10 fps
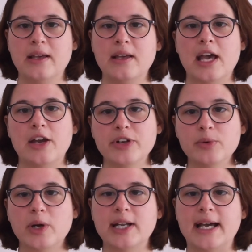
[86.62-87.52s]

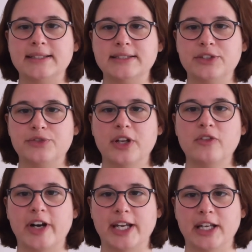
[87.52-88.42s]
Everyone has
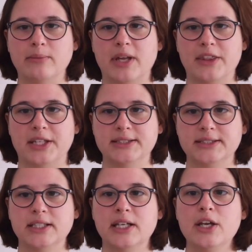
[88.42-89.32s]
different writing methods.
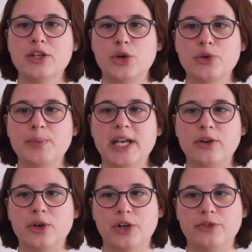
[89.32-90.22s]
Don't be
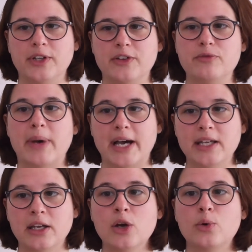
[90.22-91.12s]
unnerved if
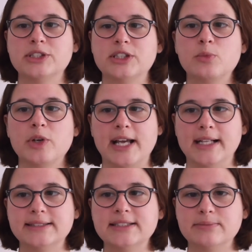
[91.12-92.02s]
my or someone
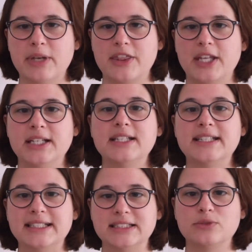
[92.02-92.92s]
else's method
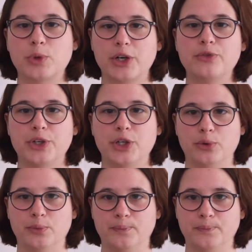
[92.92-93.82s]
doesn't work for you.